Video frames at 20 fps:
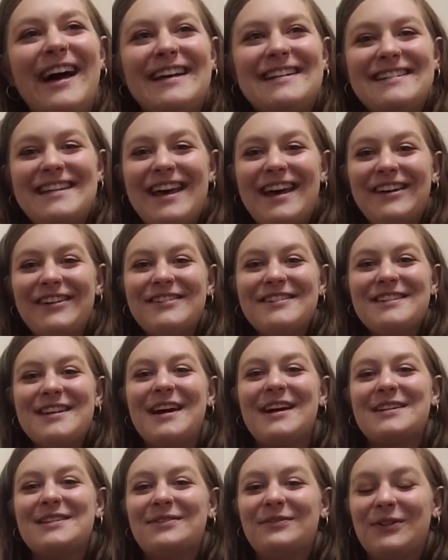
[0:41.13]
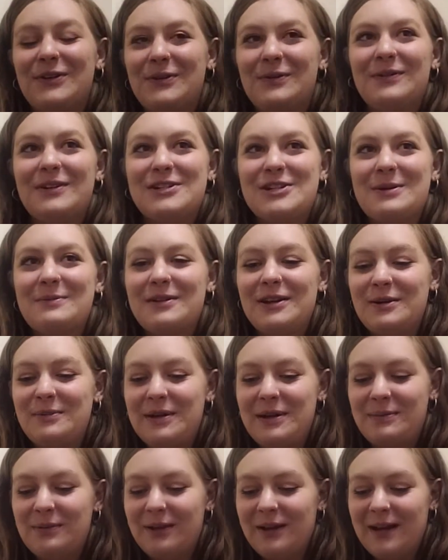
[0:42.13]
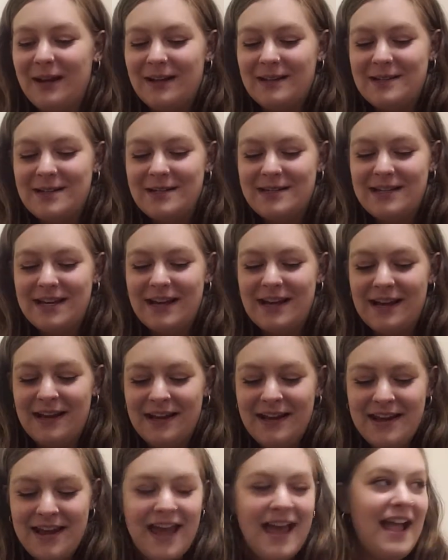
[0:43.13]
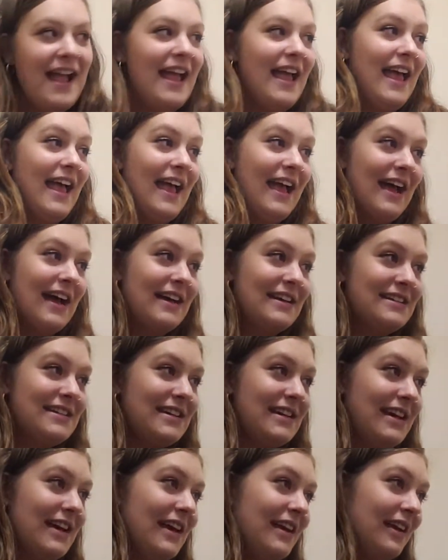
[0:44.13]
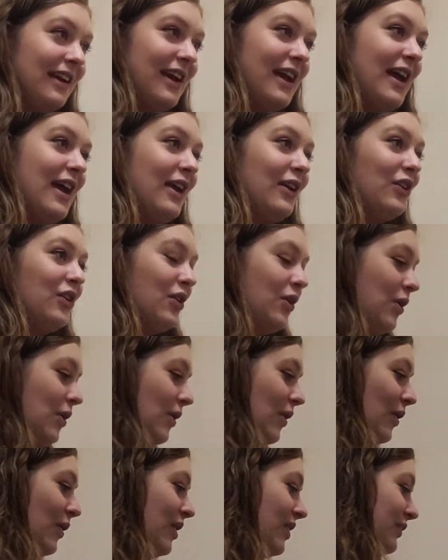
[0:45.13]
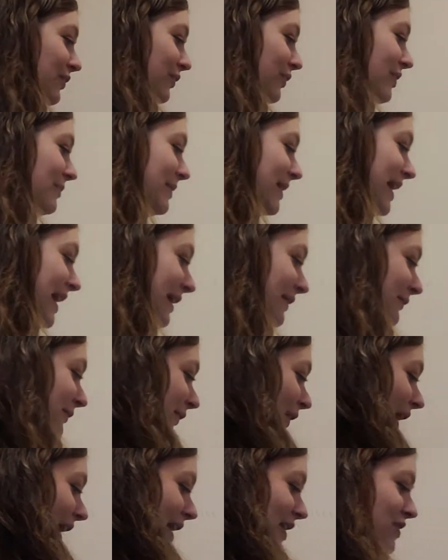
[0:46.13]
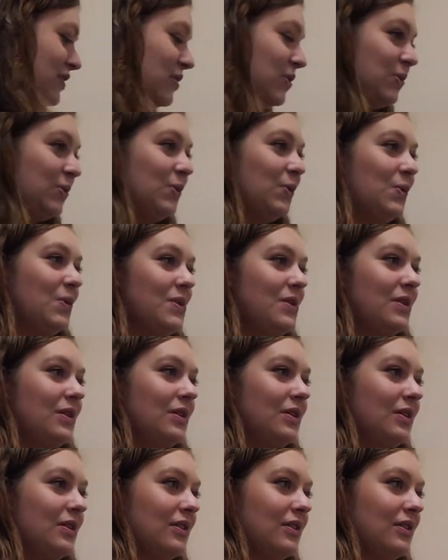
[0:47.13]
tenor saxophone, which I'm going to be playing today, and it can go from an A flat 2 to